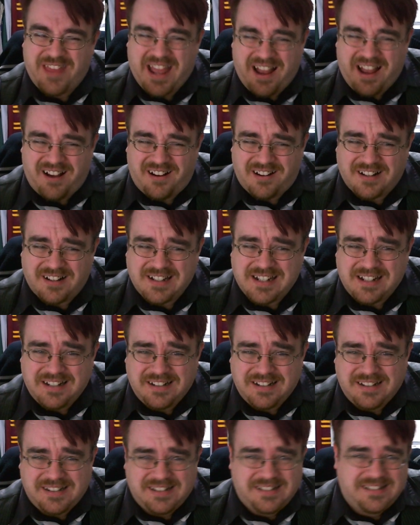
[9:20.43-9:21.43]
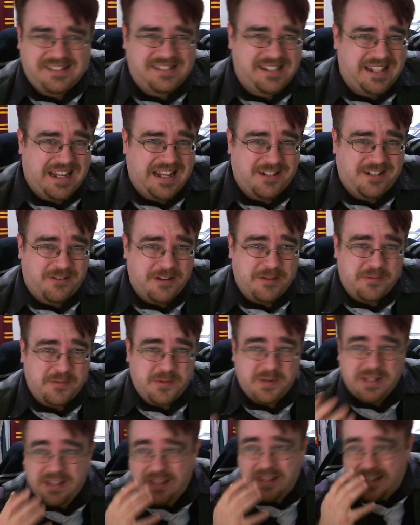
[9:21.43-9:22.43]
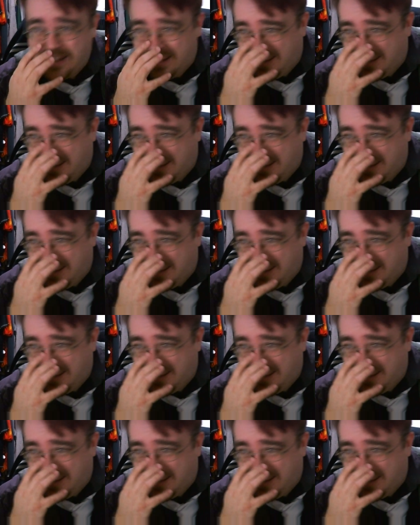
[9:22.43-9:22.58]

that hard to get to grips with.